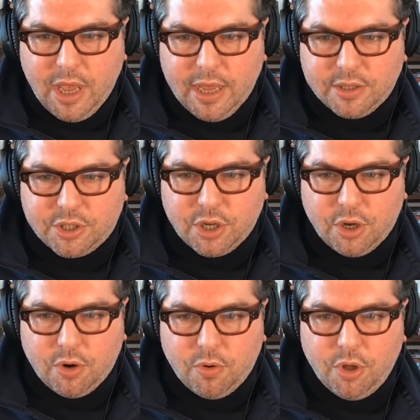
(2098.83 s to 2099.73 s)
And
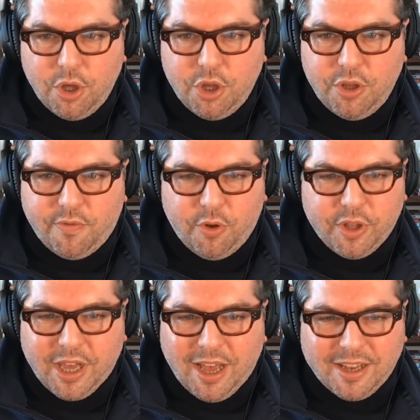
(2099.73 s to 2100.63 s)
so you've
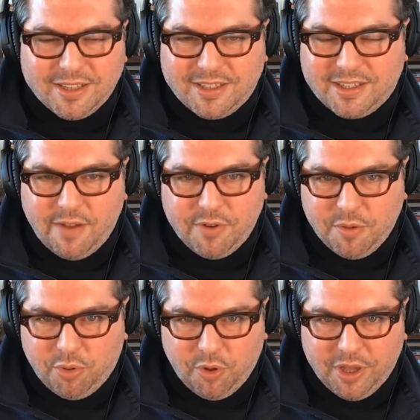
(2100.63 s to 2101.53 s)
only got 7
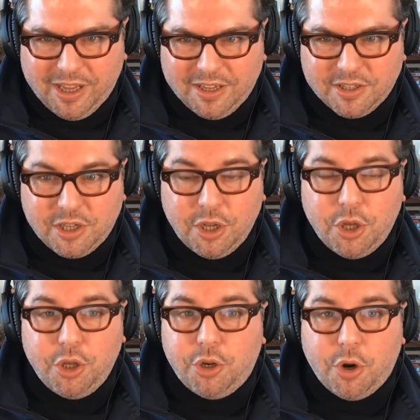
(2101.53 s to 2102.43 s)
employees.
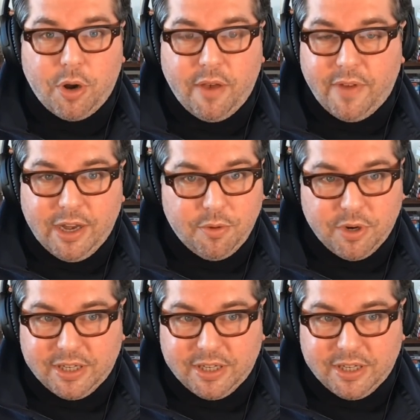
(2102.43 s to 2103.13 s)
You don't have anyone